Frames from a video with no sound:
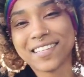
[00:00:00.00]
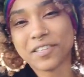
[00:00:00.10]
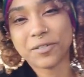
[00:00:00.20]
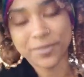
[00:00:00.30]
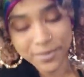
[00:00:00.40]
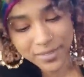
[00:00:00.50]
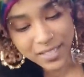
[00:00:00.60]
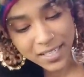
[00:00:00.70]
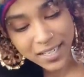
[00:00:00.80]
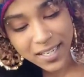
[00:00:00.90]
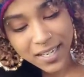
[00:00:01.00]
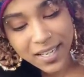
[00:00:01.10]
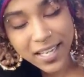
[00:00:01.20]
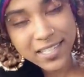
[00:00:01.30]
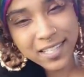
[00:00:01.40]

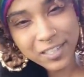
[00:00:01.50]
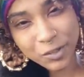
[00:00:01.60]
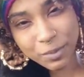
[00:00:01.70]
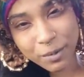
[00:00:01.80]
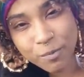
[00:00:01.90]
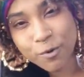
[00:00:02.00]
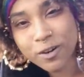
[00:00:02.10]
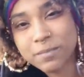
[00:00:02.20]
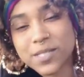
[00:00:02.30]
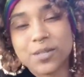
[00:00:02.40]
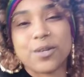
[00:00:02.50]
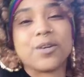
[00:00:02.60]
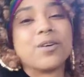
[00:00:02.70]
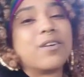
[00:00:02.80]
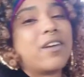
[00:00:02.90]
little bit more
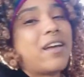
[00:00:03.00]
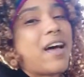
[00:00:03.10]
obscure.